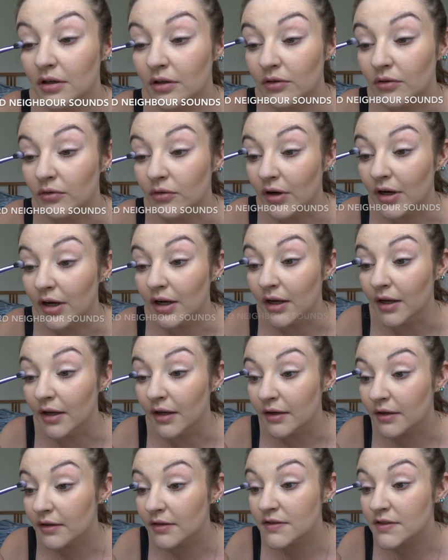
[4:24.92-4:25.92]
All
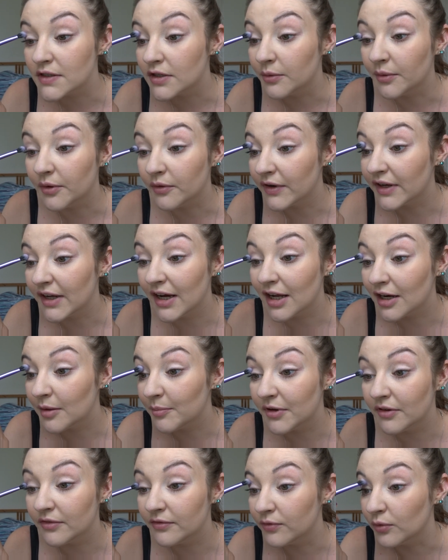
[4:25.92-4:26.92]
right, so we already had a
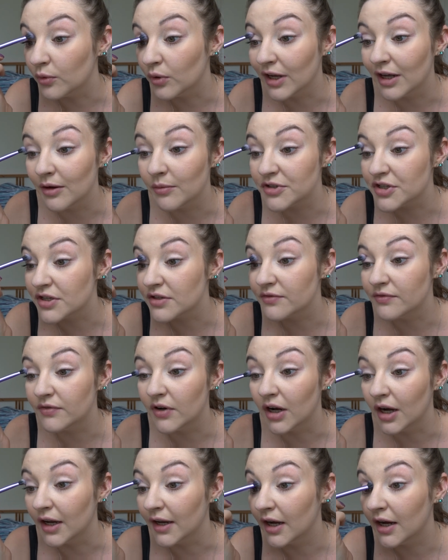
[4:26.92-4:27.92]
bit of fallout, which is
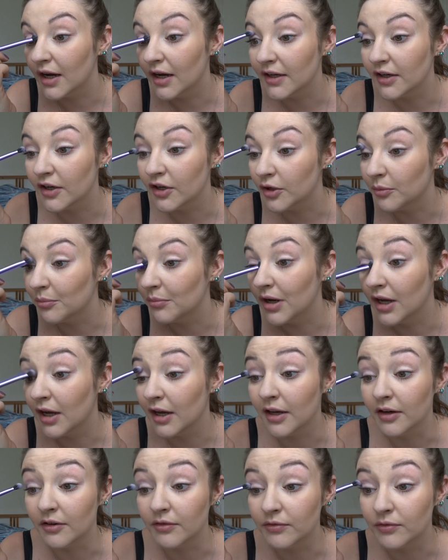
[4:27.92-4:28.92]
fine. I don't
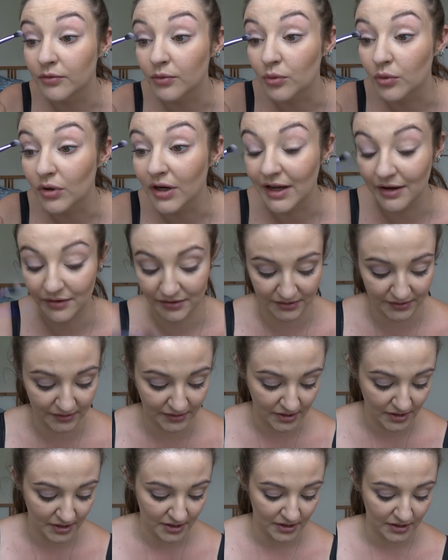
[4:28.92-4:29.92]
mind fallout
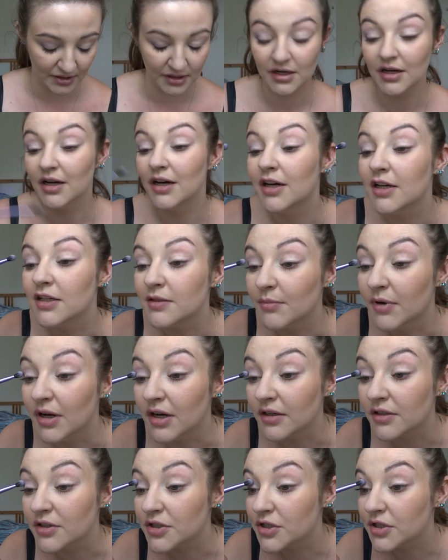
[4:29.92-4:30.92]
as
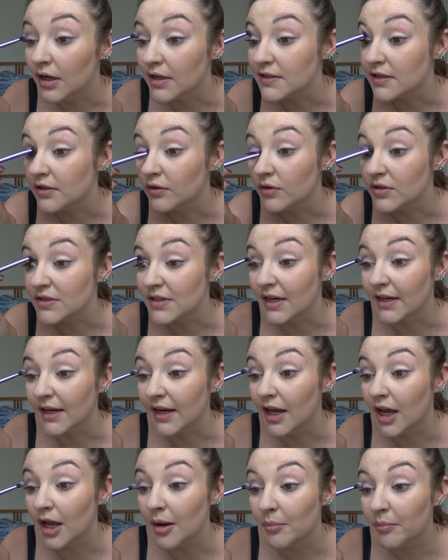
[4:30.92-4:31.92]
much as long as I
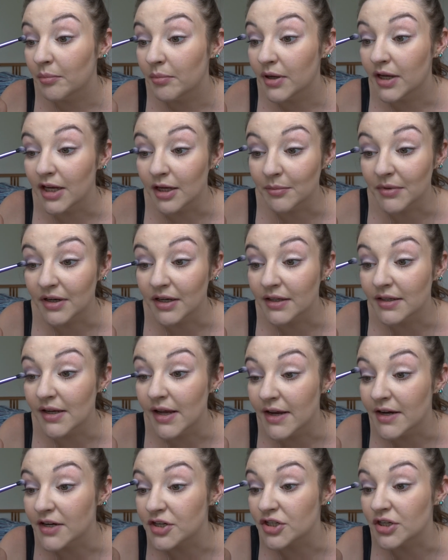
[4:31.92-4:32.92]
get
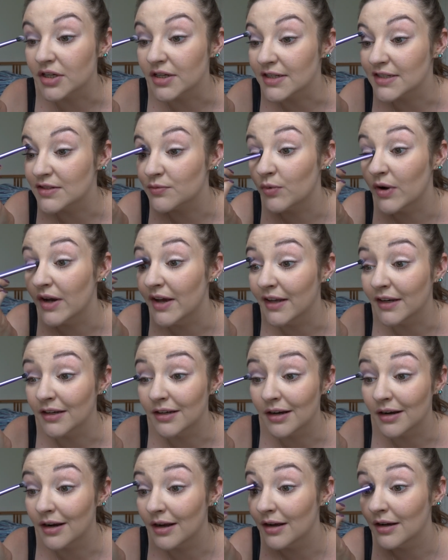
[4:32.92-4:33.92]
pigmentation. It's
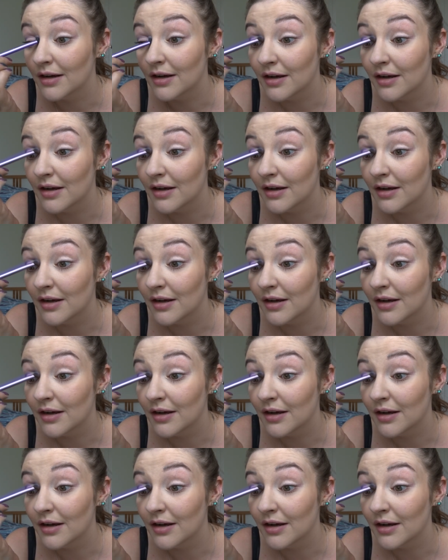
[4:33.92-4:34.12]
when